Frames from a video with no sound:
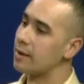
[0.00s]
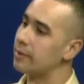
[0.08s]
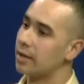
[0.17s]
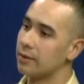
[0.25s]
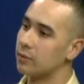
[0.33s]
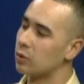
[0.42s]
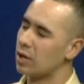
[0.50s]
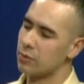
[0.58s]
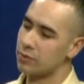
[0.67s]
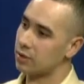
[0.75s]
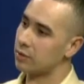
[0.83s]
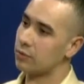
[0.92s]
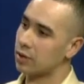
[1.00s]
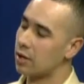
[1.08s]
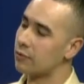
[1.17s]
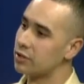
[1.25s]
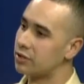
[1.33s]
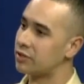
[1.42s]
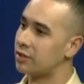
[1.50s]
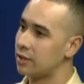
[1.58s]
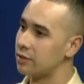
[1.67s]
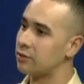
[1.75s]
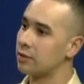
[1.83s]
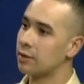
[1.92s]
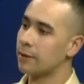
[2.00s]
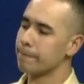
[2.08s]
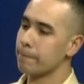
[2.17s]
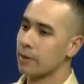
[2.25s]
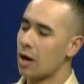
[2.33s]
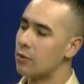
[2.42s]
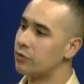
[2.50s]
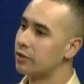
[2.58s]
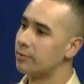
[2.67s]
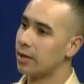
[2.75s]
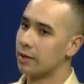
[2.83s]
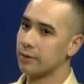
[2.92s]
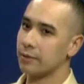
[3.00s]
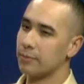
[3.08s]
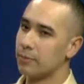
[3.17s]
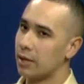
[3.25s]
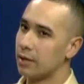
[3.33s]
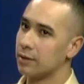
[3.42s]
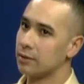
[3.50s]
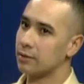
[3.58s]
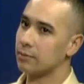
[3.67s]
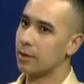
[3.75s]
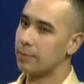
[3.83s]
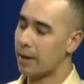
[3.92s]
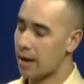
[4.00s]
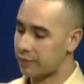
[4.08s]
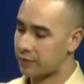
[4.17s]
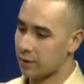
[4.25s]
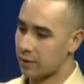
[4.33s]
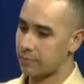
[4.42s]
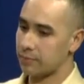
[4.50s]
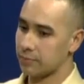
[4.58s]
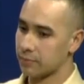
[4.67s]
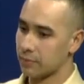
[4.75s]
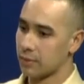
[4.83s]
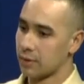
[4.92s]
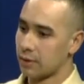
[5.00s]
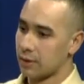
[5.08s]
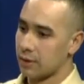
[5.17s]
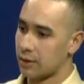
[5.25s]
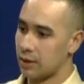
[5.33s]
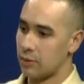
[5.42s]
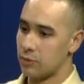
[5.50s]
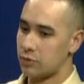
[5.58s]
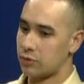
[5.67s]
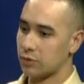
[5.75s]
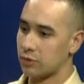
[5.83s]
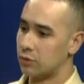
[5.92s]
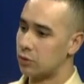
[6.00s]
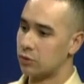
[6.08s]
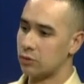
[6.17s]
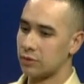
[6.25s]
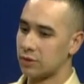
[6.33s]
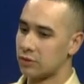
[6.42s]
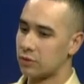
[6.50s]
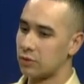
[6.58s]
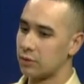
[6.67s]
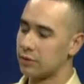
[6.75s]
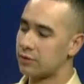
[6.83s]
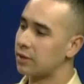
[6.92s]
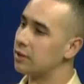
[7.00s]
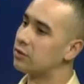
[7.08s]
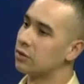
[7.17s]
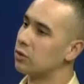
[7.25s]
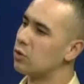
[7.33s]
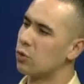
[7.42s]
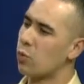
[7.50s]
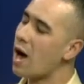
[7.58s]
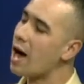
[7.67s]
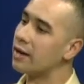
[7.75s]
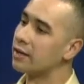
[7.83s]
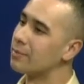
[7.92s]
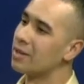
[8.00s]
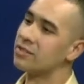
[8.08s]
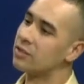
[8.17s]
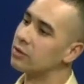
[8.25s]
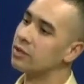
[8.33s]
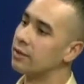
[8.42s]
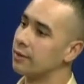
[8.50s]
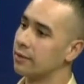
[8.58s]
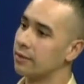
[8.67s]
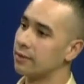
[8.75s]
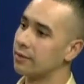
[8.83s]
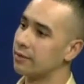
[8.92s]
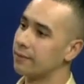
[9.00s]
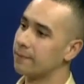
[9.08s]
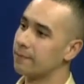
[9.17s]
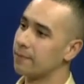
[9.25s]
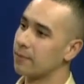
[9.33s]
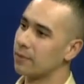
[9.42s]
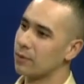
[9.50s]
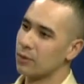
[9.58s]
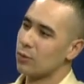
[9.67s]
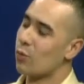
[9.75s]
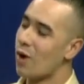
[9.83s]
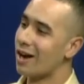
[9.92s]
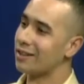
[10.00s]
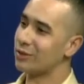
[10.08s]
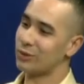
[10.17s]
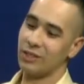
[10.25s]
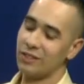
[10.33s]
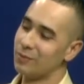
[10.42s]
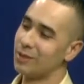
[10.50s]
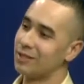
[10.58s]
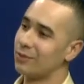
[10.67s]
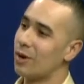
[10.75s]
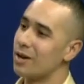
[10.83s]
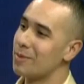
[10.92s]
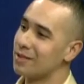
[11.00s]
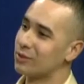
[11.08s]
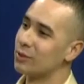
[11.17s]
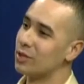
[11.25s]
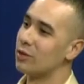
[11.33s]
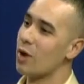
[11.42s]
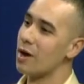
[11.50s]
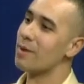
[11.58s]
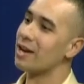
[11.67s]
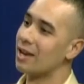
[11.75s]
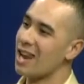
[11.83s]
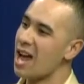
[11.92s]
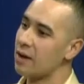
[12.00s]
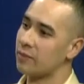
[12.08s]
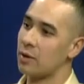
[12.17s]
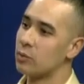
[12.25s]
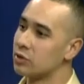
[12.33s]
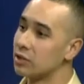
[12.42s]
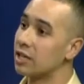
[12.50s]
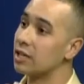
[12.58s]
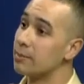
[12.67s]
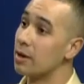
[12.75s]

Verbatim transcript: that when I was in the recovery stage, yeah. I was in my my a bathtub, and I was you know just saying to the Lord, why am I still here? Yeah why did you leave me? Why am I still here? Why am I alive? I and was you don't looking even at my